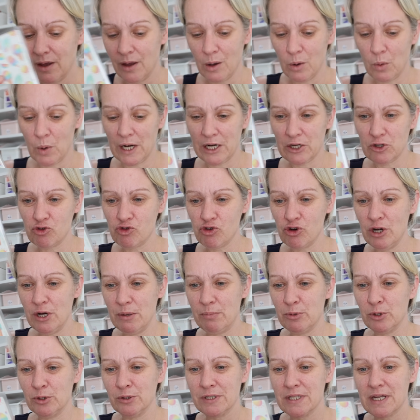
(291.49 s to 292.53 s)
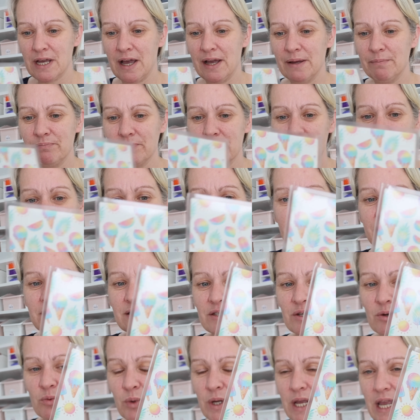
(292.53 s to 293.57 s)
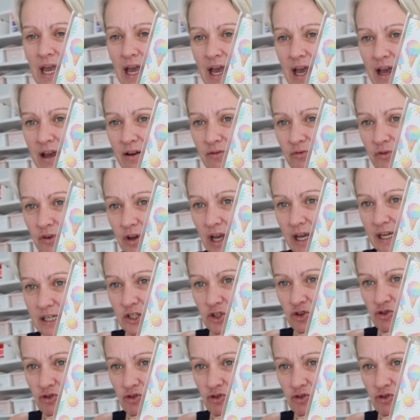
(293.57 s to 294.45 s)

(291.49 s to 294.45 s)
well and truly Pool Time, and we have ice